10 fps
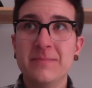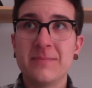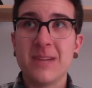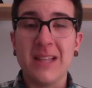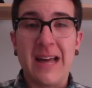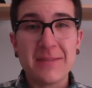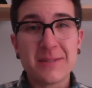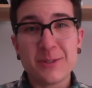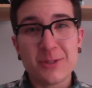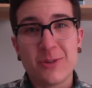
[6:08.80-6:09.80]
lot of
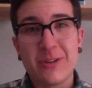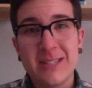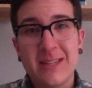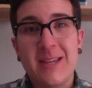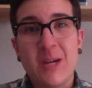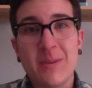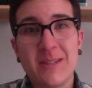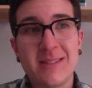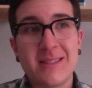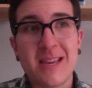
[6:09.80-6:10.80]
solution-oriented
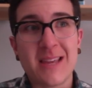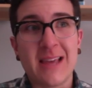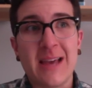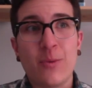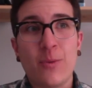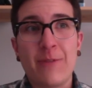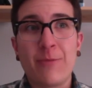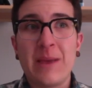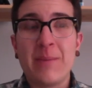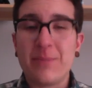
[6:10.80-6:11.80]
therapists think that if
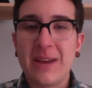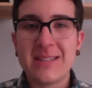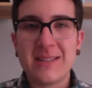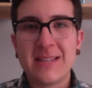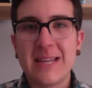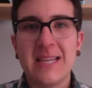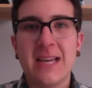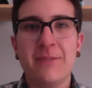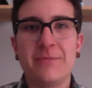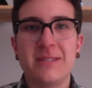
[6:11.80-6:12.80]
we embrace this
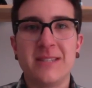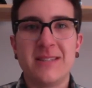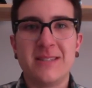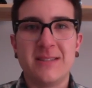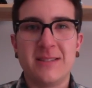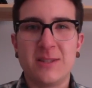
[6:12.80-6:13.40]
idea of resistance,